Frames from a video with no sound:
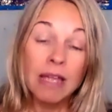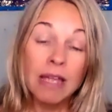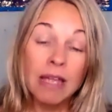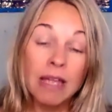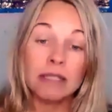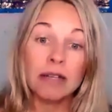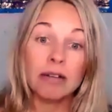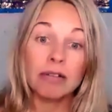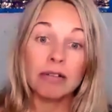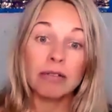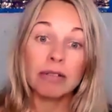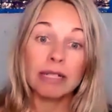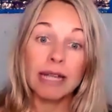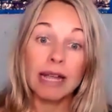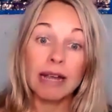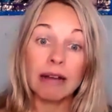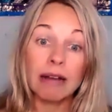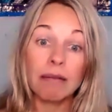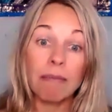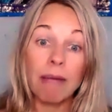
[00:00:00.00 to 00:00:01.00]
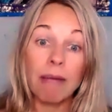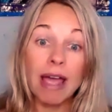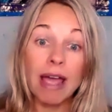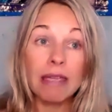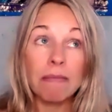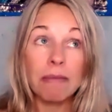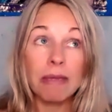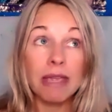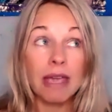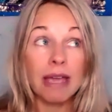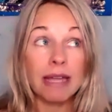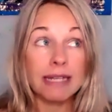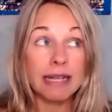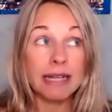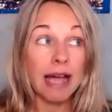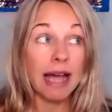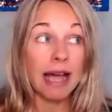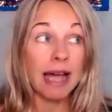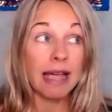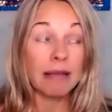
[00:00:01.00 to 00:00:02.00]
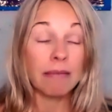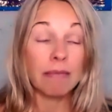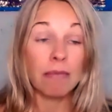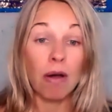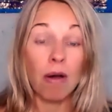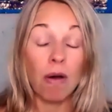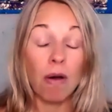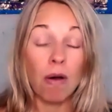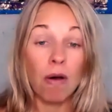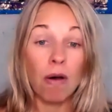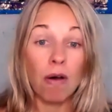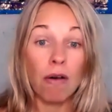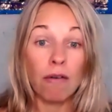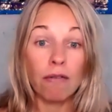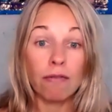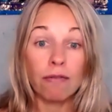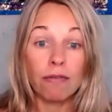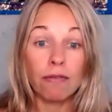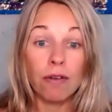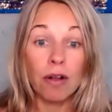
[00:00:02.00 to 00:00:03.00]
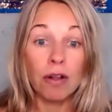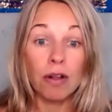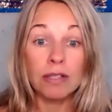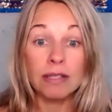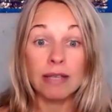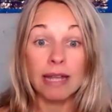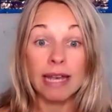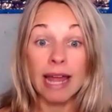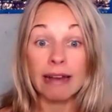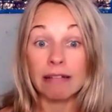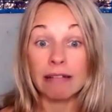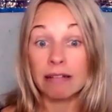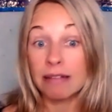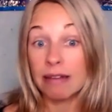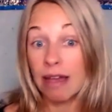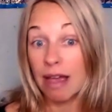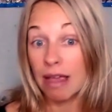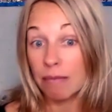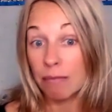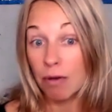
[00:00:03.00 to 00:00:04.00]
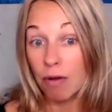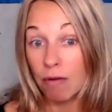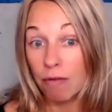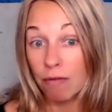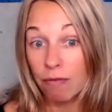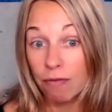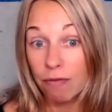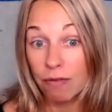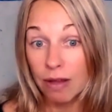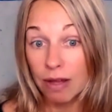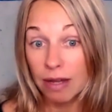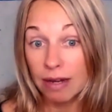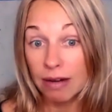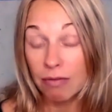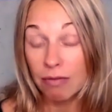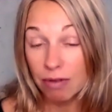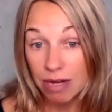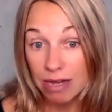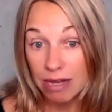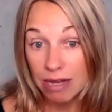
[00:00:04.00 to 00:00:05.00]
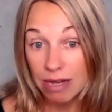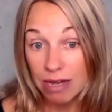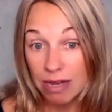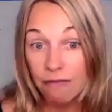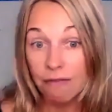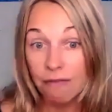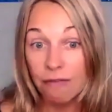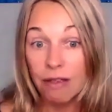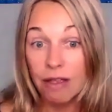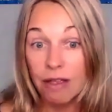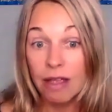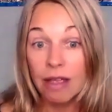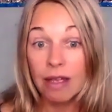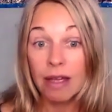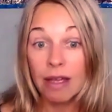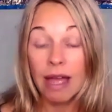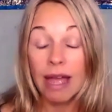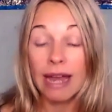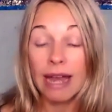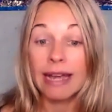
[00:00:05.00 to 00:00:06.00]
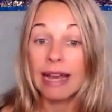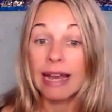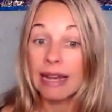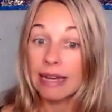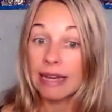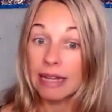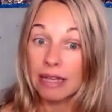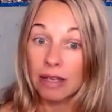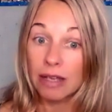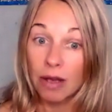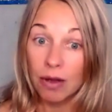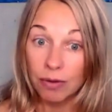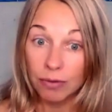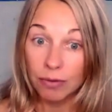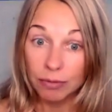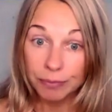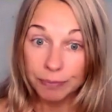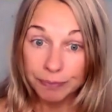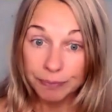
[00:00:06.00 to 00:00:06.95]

So there might be also another time of grief and letting go.